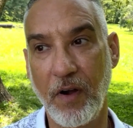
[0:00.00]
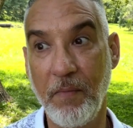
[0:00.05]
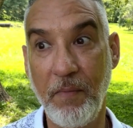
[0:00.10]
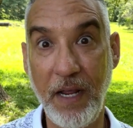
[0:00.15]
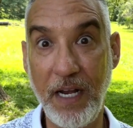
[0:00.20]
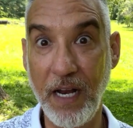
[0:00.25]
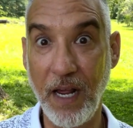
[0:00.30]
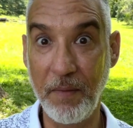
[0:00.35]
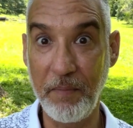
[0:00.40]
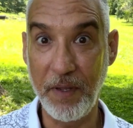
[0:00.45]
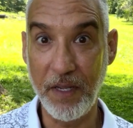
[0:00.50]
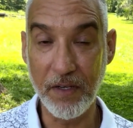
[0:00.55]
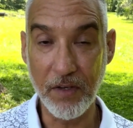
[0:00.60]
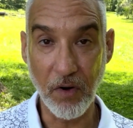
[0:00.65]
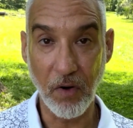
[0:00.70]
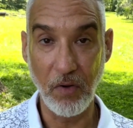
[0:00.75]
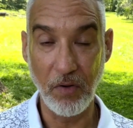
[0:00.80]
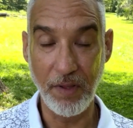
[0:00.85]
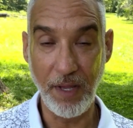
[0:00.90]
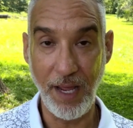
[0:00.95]
It may not be in your
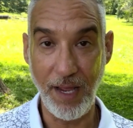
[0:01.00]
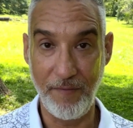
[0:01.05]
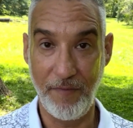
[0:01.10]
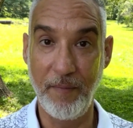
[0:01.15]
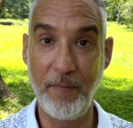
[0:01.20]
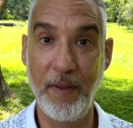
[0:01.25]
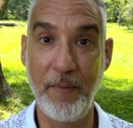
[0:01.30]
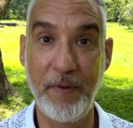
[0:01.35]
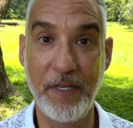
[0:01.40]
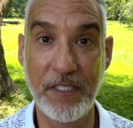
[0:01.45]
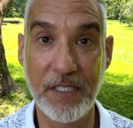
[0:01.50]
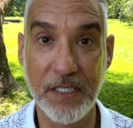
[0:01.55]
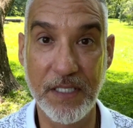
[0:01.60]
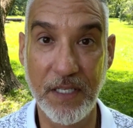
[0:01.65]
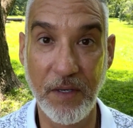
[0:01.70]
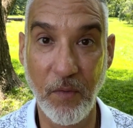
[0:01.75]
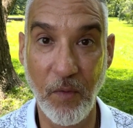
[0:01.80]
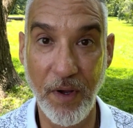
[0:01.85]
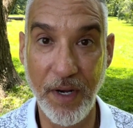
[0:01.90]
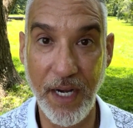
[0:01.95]
whole life, it may be just
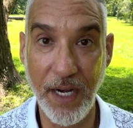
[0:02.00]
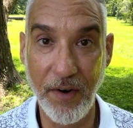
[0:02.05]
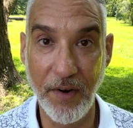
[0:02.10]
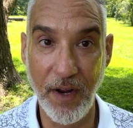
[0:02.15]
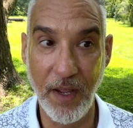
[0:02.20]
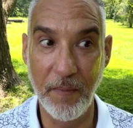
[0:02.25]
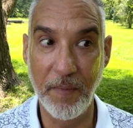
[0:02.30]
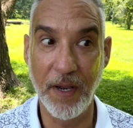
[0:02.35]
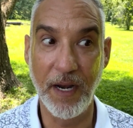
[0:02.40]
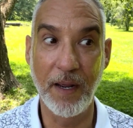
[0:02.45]
in one area, but